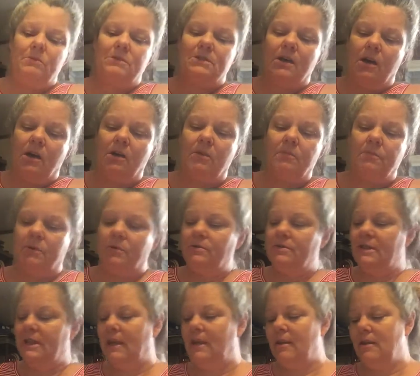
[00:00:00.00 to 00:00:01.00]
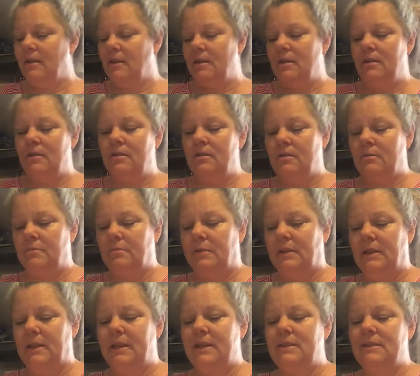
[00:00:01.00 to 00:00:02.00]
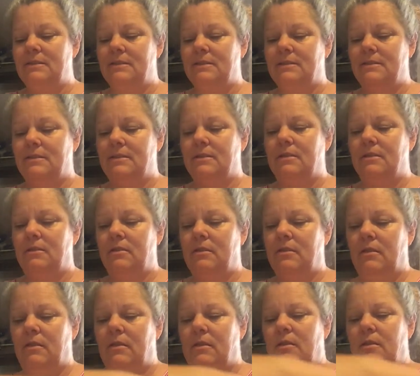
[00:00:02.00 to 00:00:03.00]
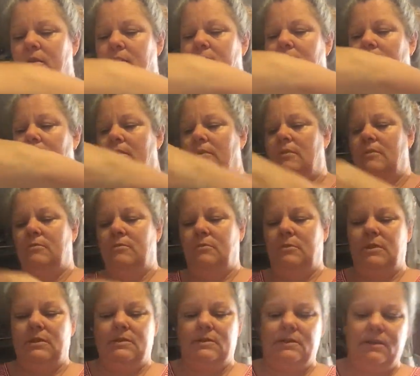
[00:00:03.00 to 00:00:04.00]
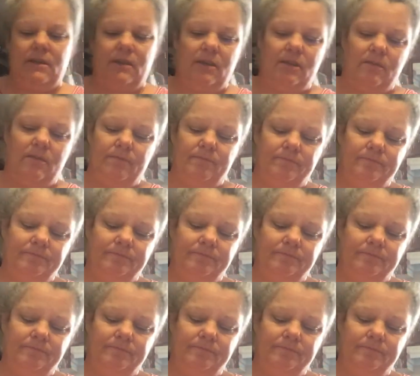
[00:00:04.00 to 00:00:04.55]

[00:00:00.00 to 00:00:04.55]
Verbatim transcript: was called Botanica Bliss. Let me see.